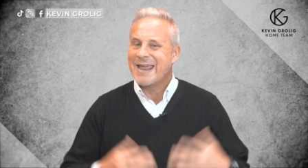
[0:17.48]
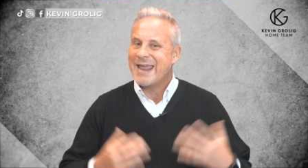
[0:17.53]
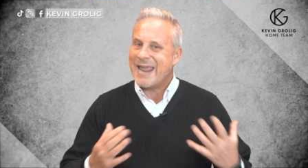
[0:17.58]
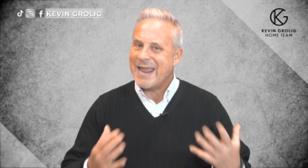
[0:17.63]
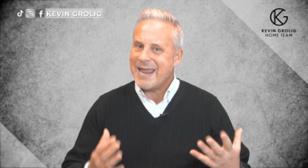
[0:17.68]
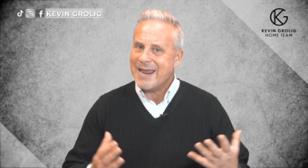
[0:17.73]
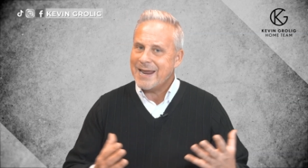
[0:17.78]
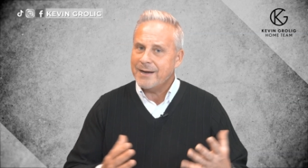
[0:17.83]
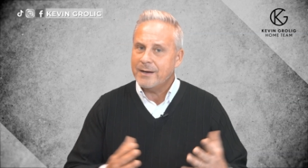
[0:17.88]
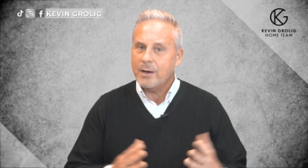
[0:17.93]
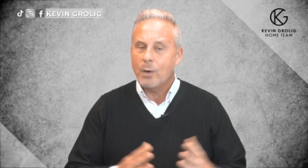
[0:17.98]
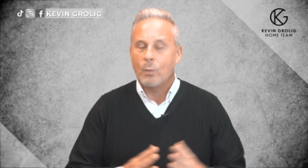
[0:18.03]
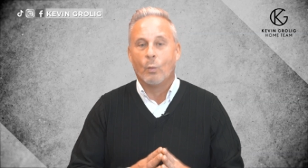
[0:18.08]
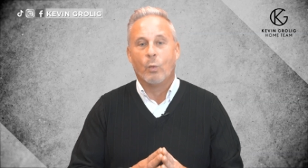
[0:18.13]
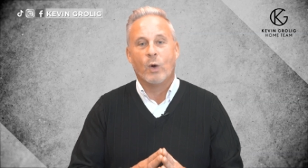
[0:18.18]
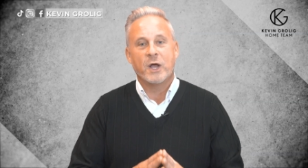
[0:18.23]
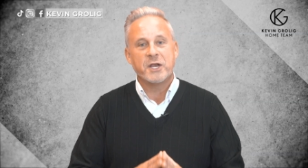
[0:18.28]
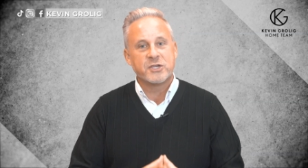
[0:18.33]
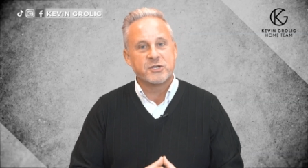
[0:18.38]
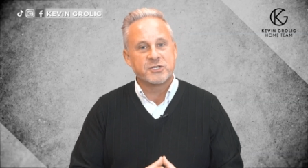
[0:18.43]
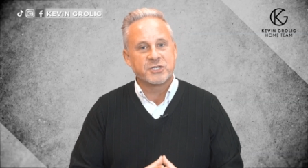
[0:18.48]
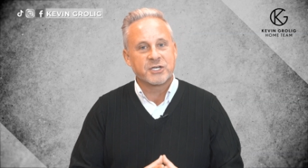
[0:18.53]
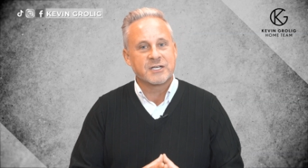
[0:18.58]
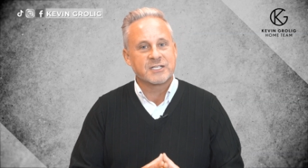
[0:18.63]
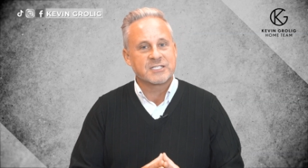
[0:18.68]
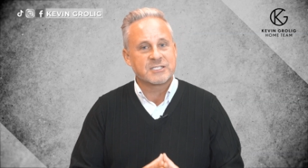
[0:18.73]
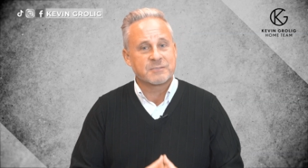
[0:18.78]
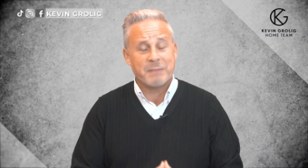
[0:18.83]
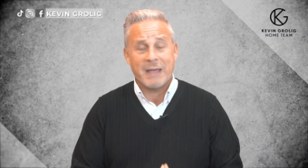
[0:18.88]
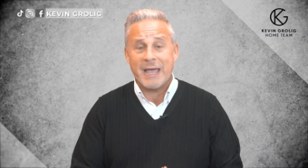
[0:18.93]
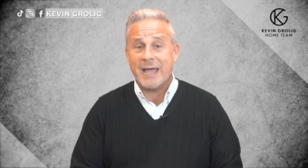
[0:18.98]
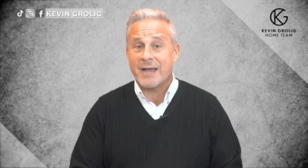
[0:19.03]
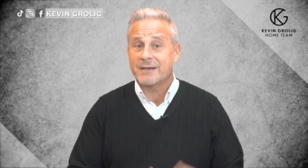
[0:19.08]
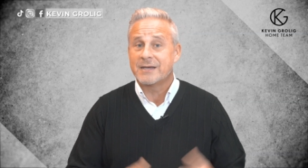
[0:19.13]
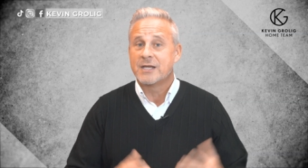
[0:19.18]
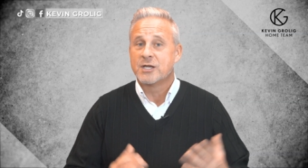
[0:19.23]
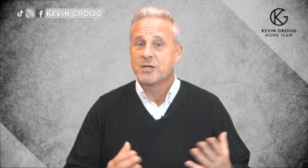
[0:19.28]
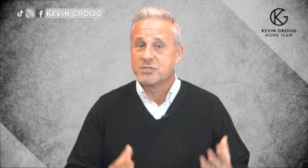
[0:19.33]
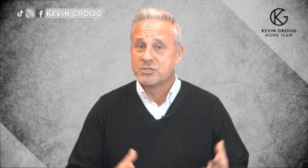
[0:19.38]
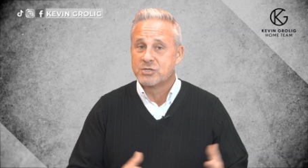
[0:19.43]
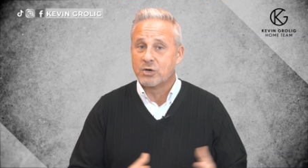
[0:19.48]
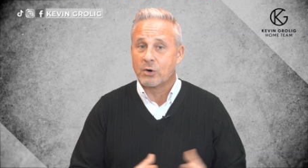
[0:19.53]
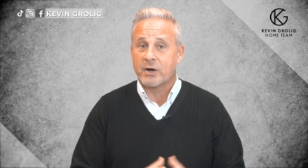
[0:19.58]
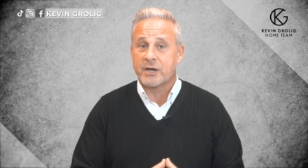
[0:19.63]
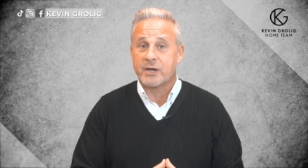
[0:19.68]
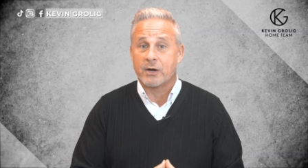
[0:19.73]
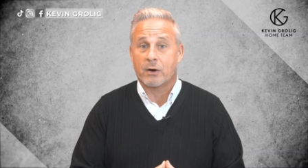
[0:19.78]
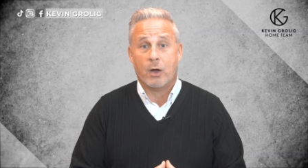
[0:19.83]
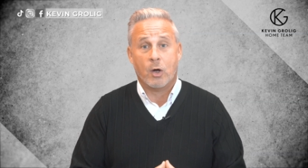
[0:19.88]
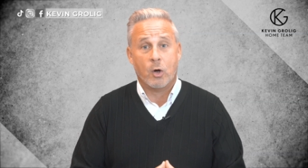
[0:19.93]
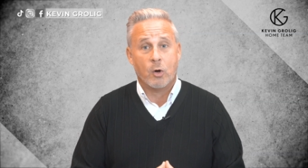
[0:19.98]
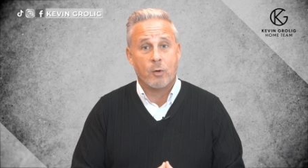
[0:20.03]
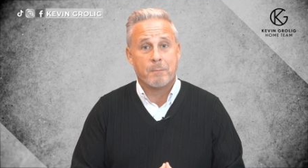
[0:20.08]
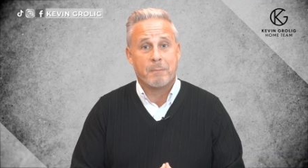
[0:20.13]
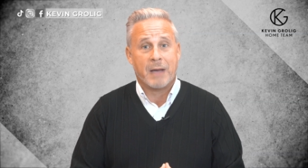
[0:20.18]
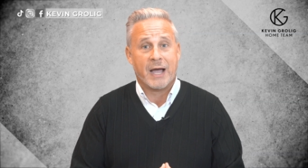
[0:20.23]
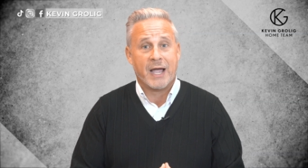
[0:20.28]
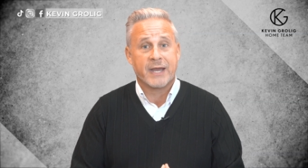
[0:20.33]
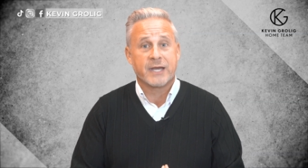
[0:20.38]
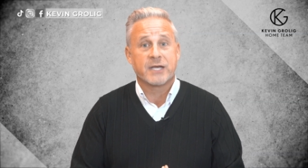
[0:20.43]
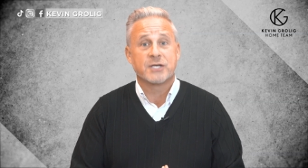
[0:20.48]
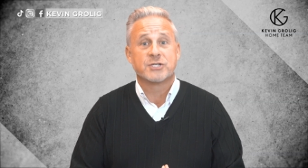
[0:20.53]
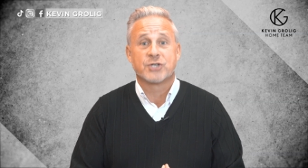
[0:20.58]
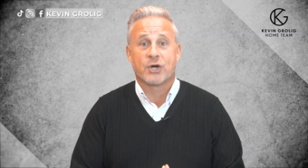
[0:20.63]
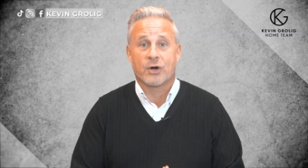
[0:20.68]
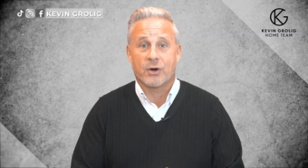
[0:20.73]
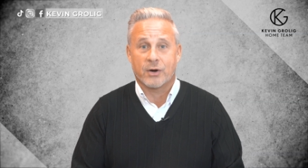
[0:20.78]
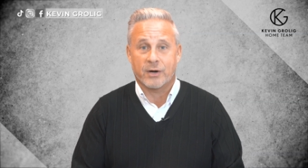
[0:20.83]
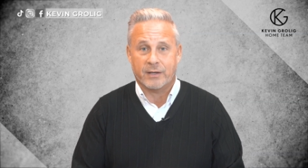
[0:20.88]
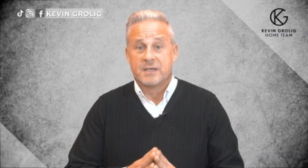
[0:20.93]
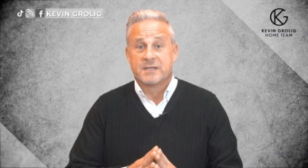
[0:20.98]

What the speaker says: and what you should expect during your home buying journey.